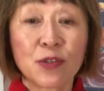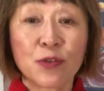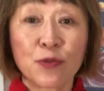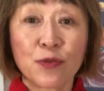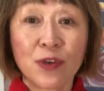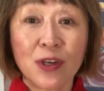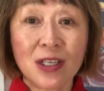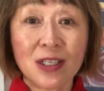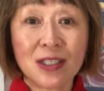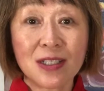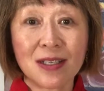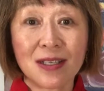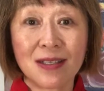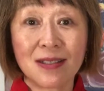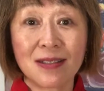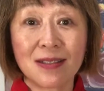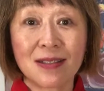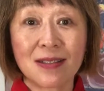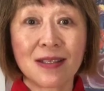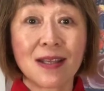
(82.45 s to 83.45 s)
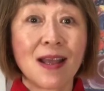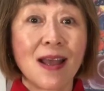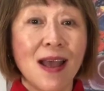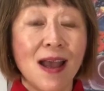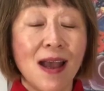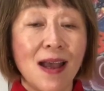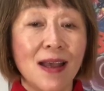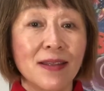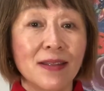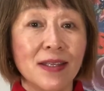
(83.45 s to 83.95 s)
functions
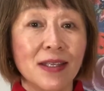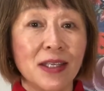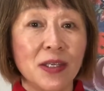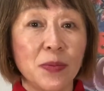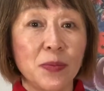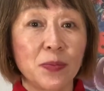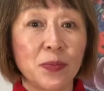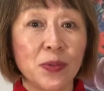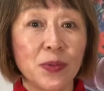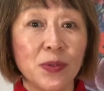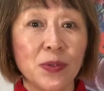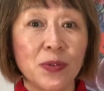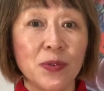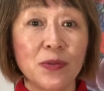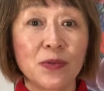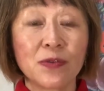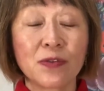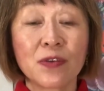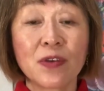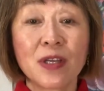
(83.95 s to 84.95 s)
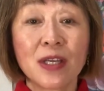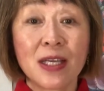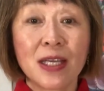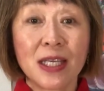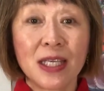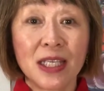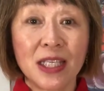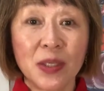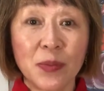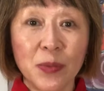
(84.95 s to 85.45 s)
and improve
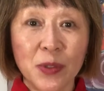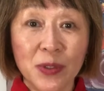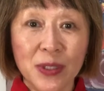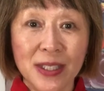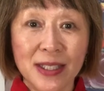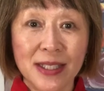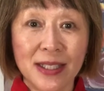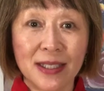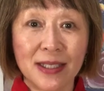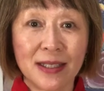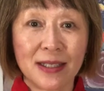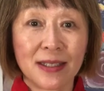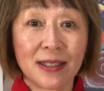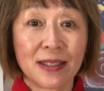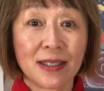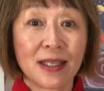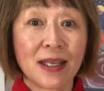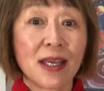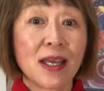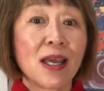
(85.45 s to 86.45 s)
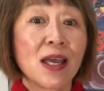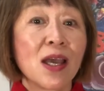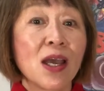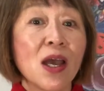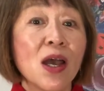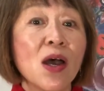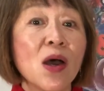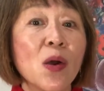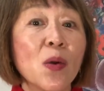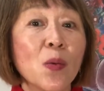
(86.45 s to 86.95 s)
immunity.
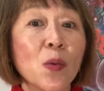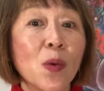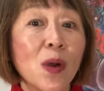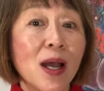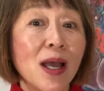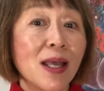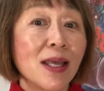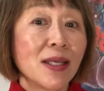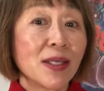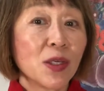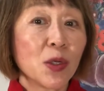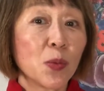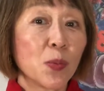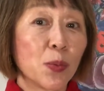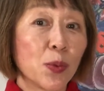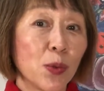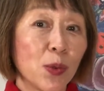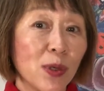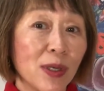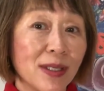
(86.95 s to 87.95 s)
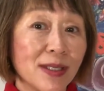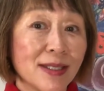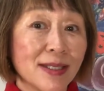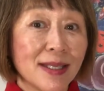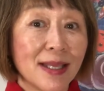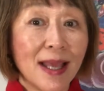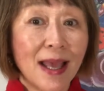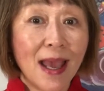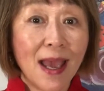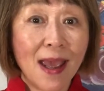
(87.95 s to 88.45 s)
When you breathe,
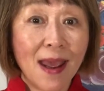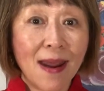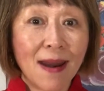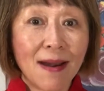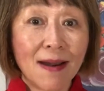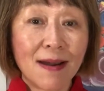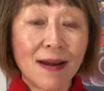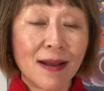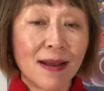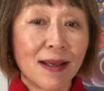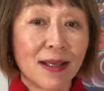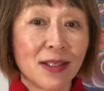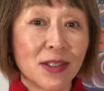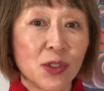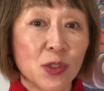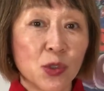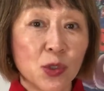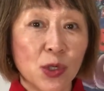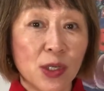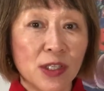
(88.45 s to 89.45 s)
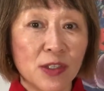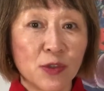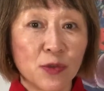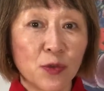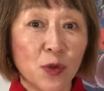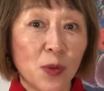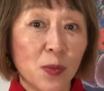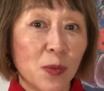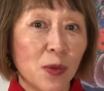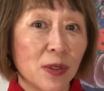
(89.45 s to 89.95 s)
air is
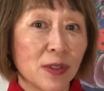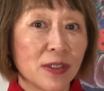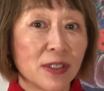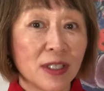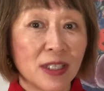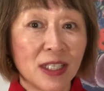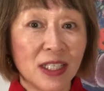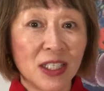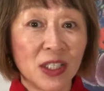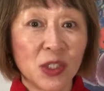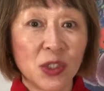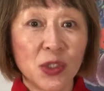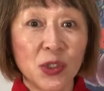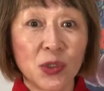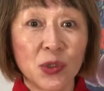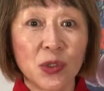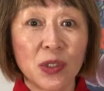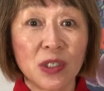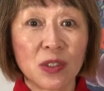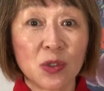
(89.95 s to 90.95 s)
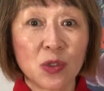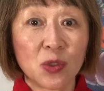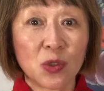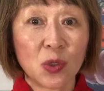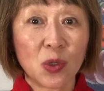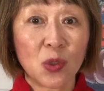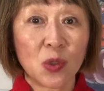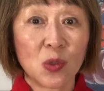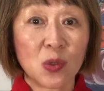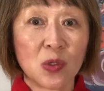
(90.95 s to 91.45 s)
transformed into a
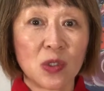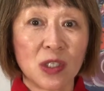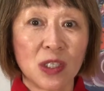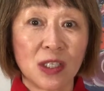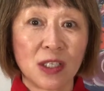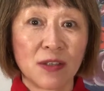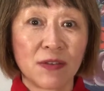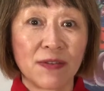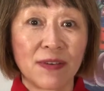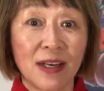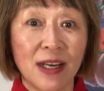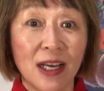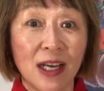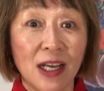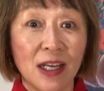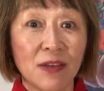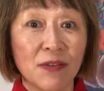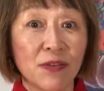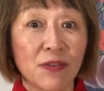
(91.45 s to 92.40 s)
source of life